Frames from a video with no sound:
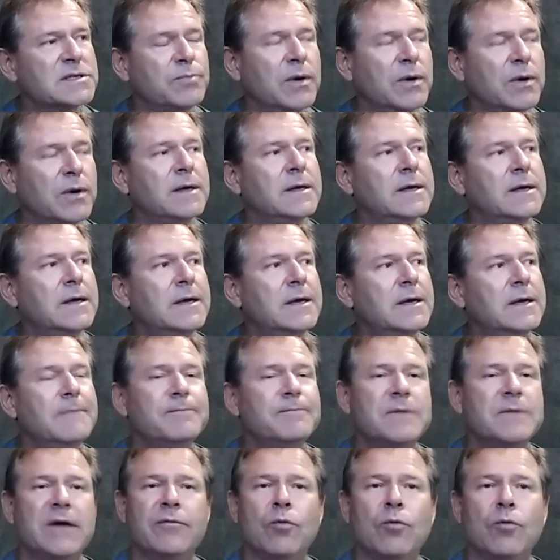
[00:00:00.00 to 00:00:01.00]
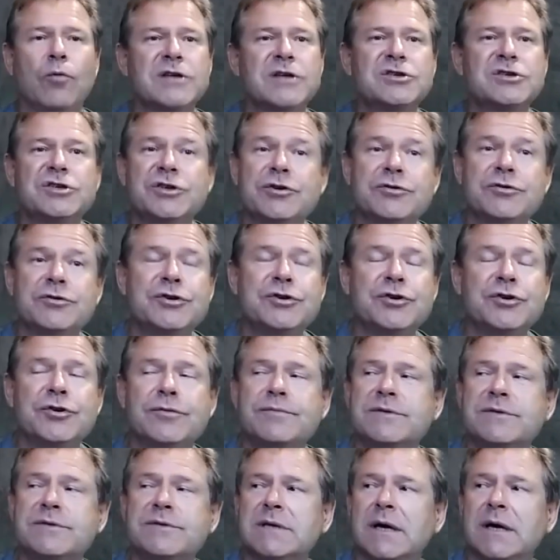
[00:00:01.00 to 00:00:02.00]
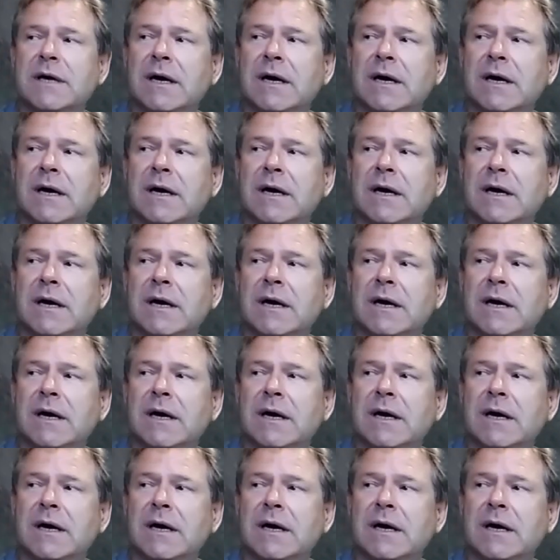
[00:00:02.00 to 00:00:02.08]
But I've watched YouTube's